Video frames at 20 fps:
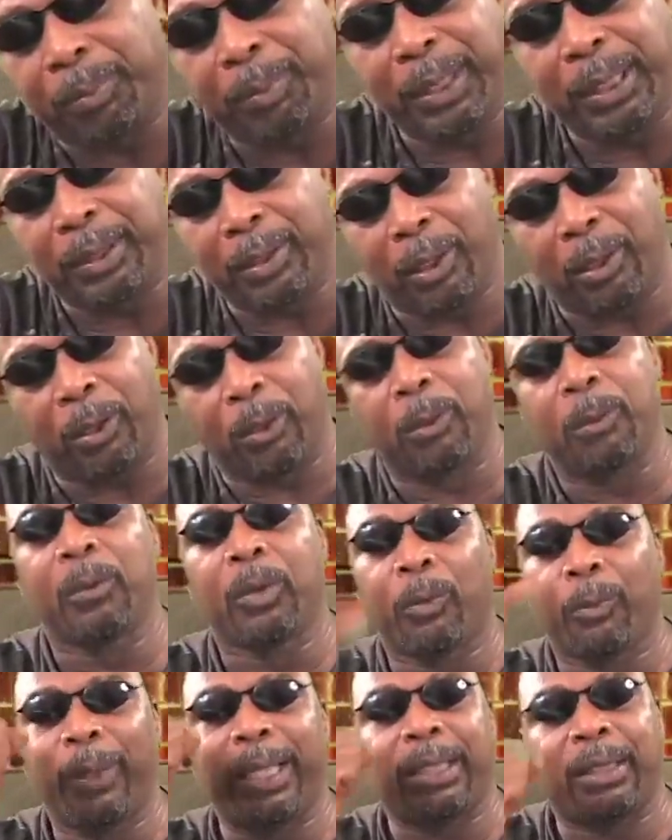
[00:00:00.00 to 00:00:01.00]
to be told
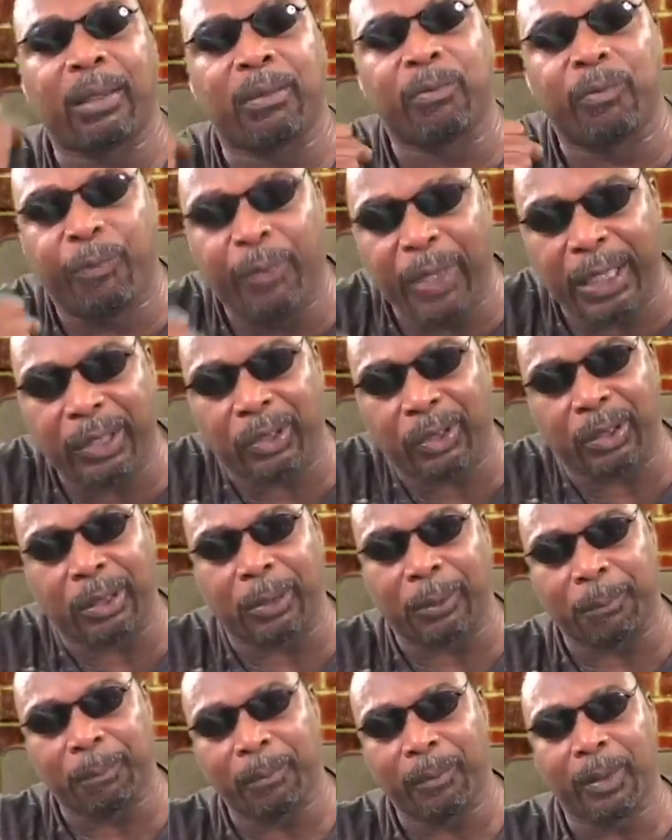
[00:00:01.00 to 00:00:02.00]
with
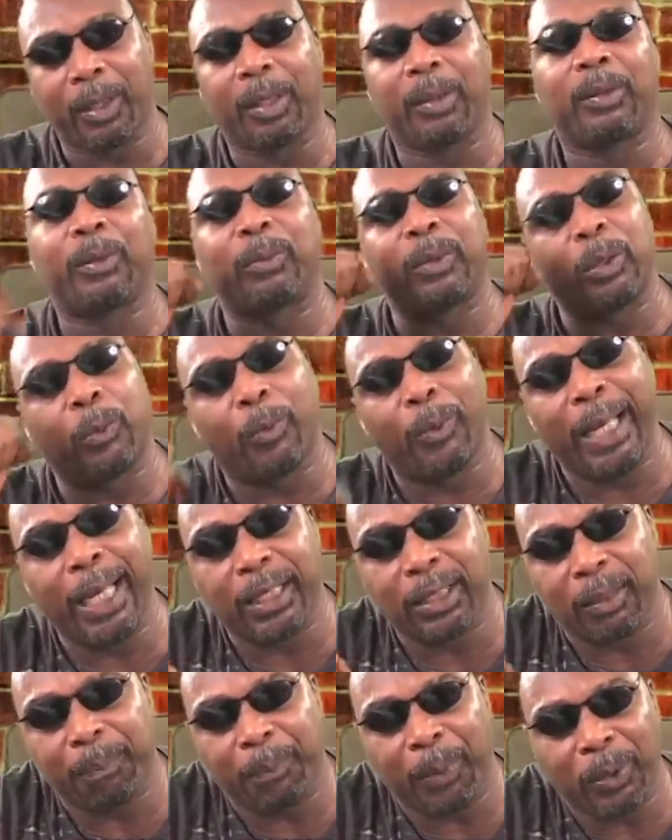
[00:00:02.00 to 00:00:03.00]
conviction. The, the way
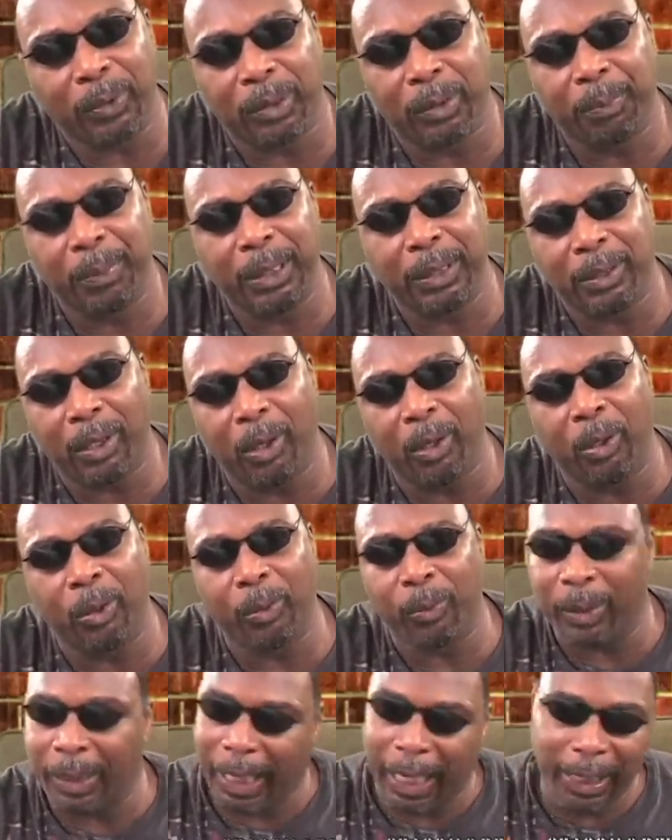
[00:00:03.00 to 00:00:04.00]
it's supposed to be
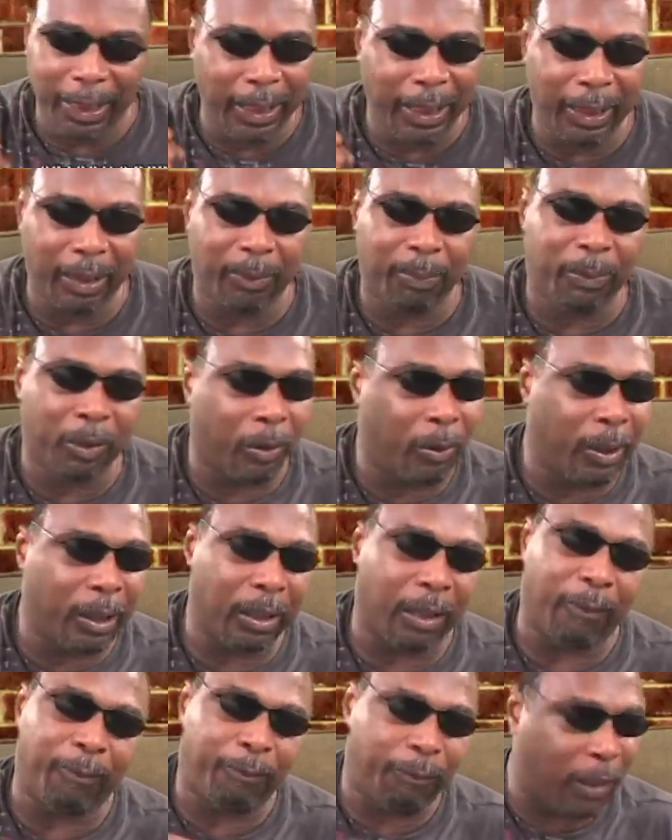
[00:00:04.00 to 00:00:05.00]
told. When I need to throw in
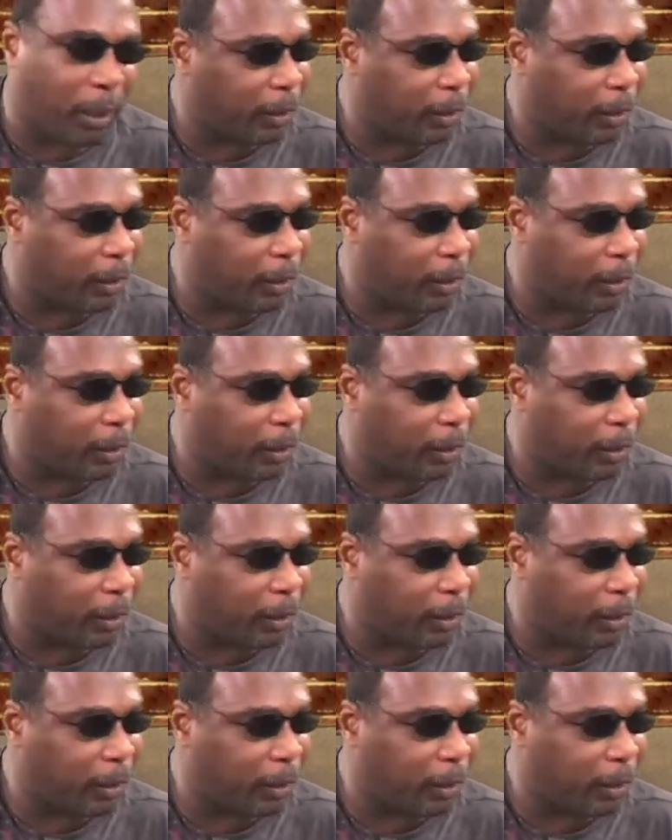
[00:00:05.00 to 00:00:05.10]
a